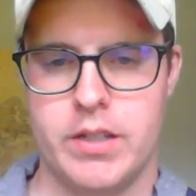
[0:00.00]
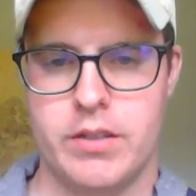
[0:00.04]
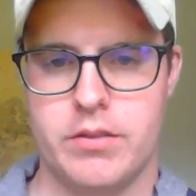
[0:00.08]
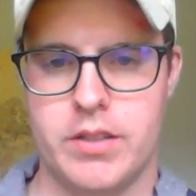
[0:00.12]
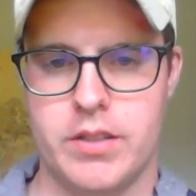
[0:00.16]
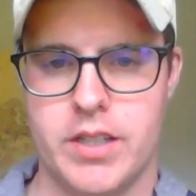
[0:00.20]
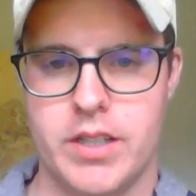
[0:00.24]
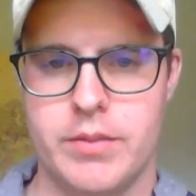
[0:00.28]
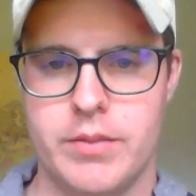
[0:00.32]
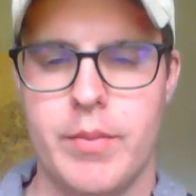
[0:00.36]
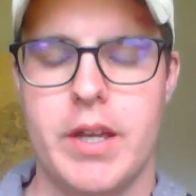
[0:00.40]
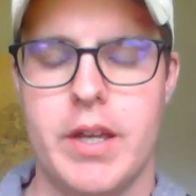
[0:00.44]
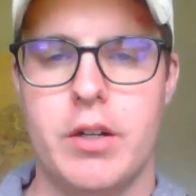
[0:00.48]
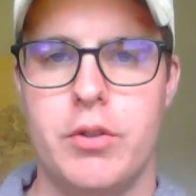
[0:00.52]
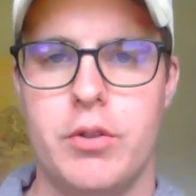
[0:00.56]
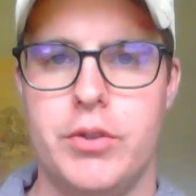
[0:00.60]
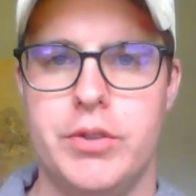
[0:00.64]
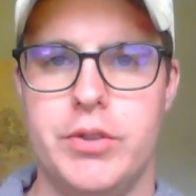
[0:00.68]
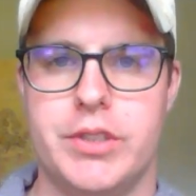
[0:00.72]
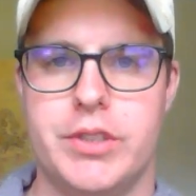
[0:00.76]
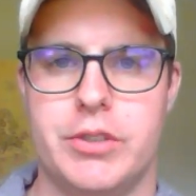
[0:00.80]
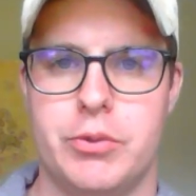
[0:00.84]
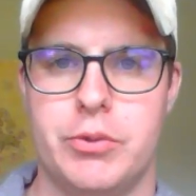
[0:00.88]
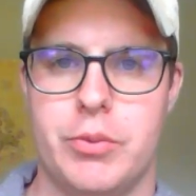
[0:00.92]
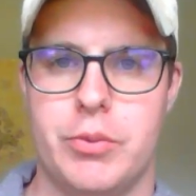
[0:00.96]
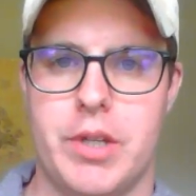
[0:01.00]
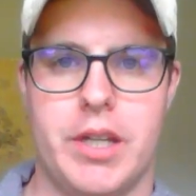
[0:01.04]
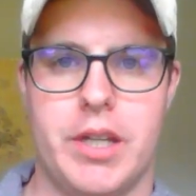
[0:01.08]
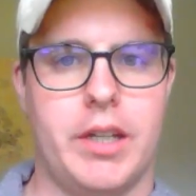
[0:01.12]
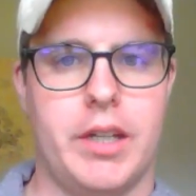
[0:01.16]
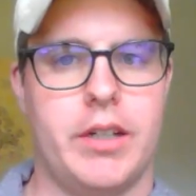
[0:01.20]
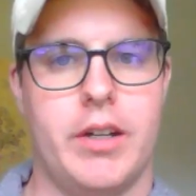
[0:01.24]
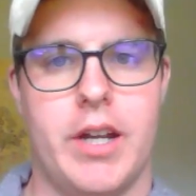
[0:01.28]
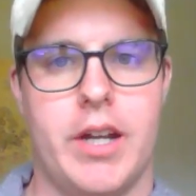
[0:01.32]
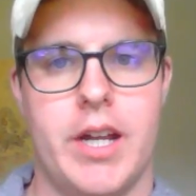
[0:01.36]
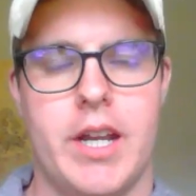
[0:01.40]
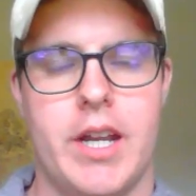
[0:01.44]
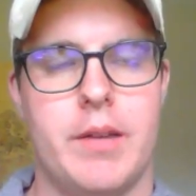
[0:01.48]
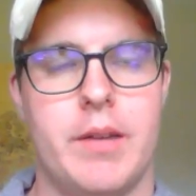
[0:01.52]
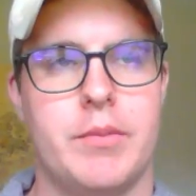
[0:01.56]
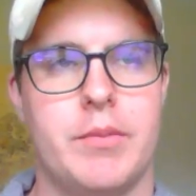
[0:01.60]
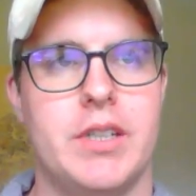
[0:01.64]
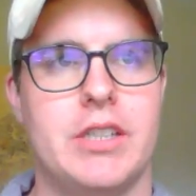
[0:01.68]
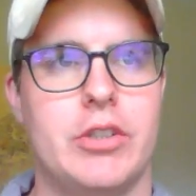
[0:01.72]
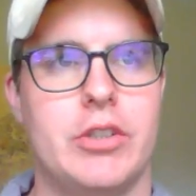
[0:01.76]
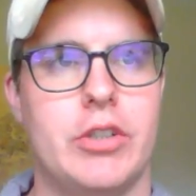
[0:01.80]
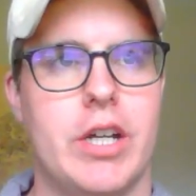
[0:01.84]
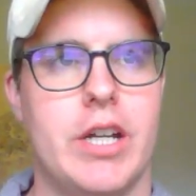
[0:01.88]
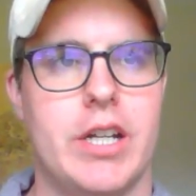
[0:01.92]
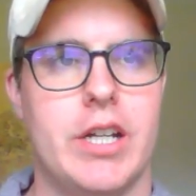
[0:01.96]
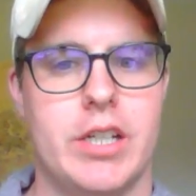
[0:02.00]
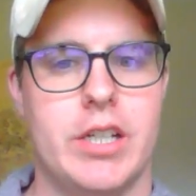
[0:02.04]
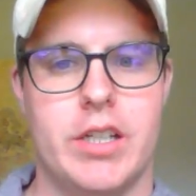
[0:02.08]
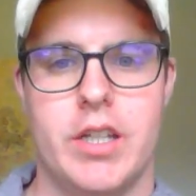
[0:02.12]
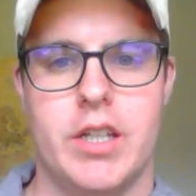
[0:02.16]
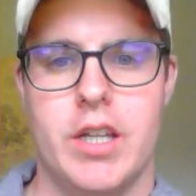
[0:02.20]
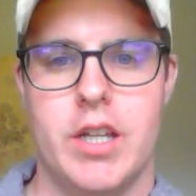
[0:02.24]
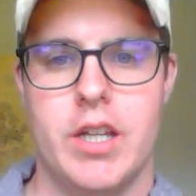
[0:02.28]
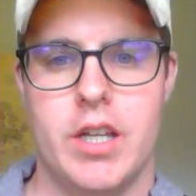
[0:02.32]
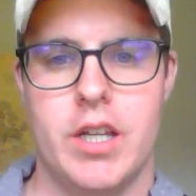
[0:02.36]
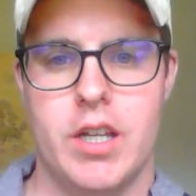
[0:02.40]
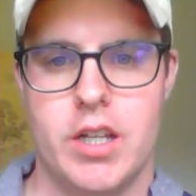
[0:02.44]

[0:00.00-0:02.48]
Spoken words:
So that's my goal this week. All right, I'm gonna try to